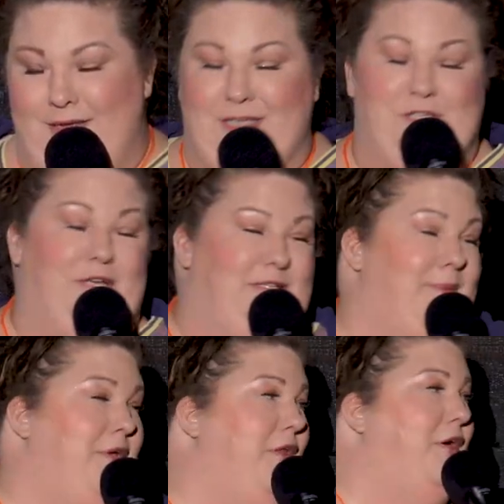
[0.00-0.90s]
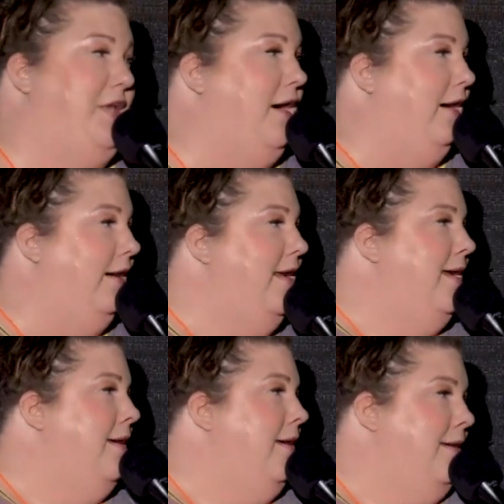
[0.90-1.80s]
Some of you look young.
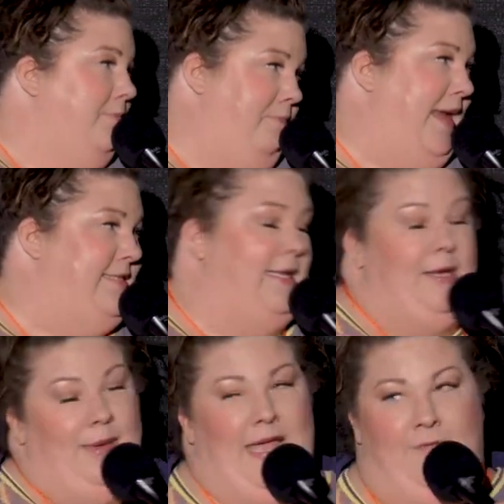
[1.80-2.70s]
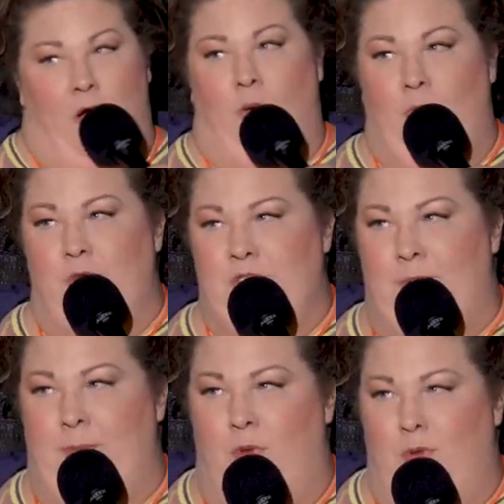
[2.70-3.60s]
Basically, we gave home loans to
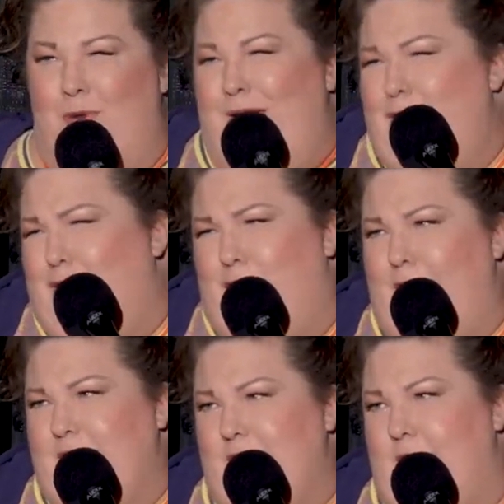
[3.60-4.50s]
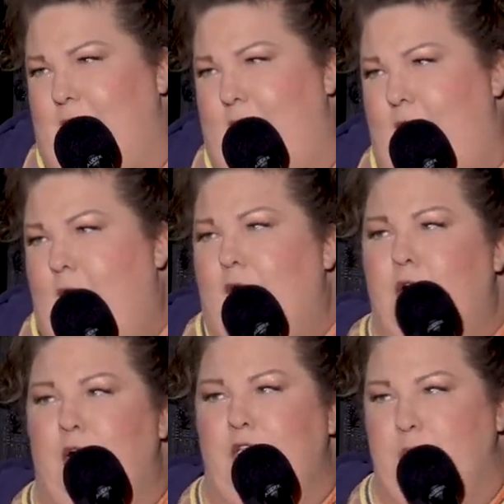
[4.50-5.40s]
people, and we're like, your credit's not that
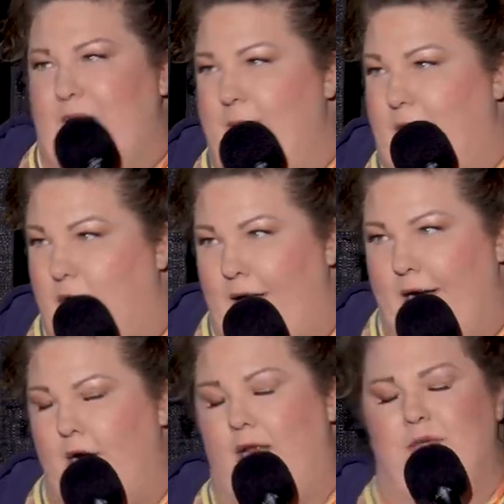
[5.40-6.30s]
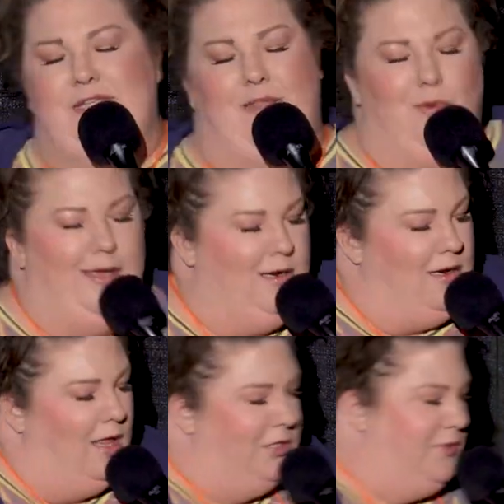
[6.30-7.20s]
good, so we gave them a credit card that was like
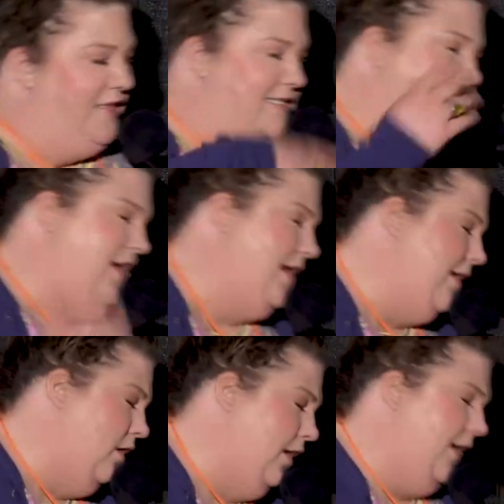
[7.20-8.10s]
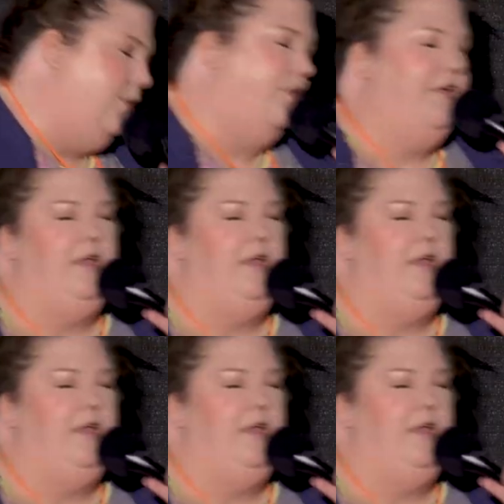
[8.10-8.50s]
$300 with a $79 annual fee